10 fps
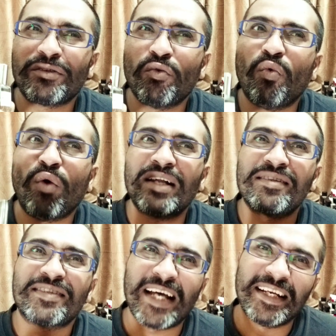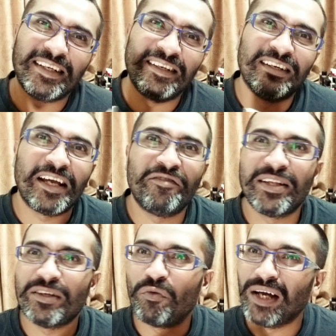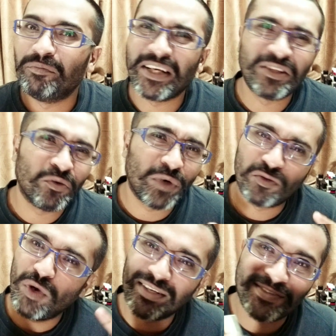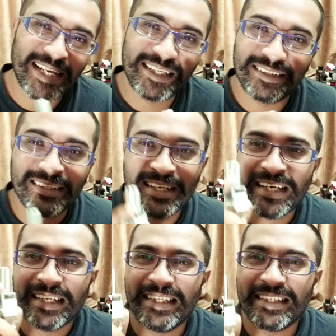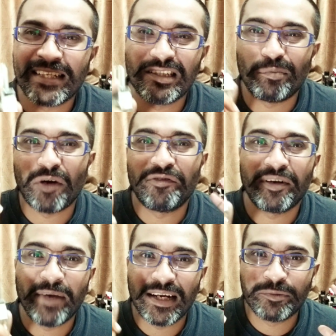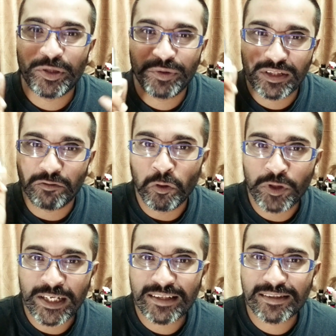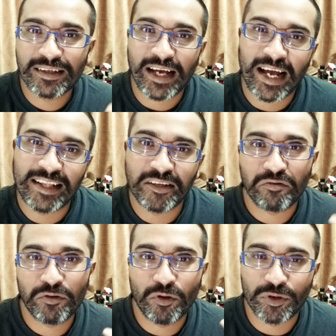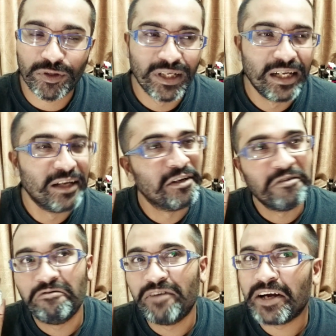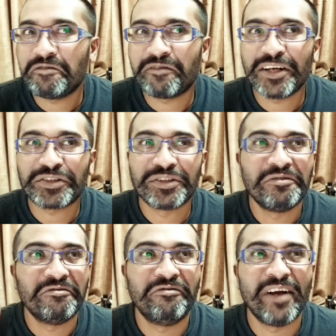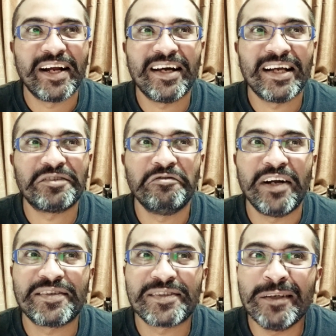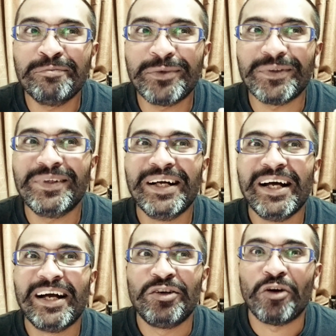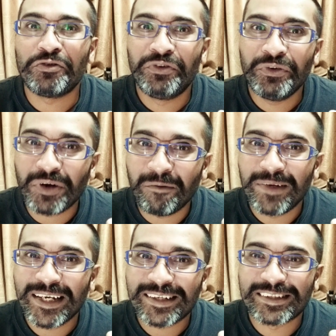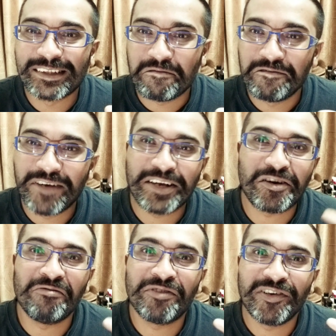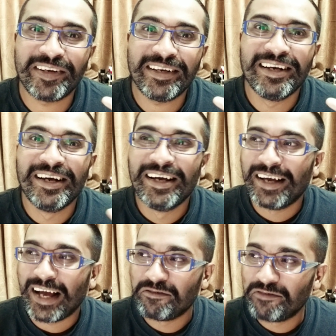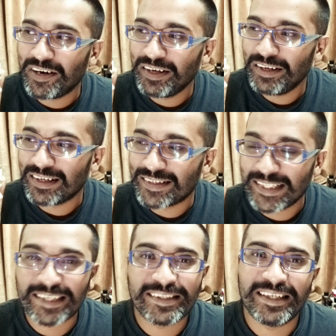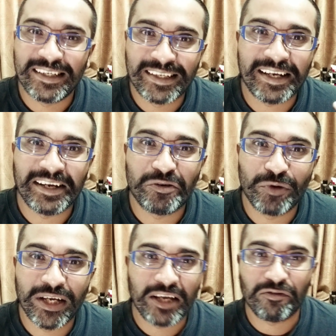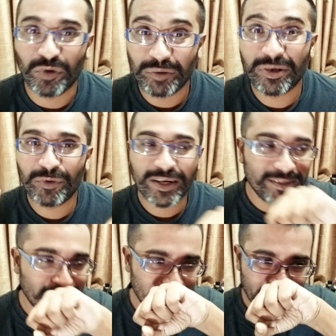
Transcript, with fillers: one-sided. Even the wild python was one-sided. This has the perfect balance between the fruitiness and the floral very fresh very nice very simple not too complex very comforting and very uh, sexy in a way if women wear this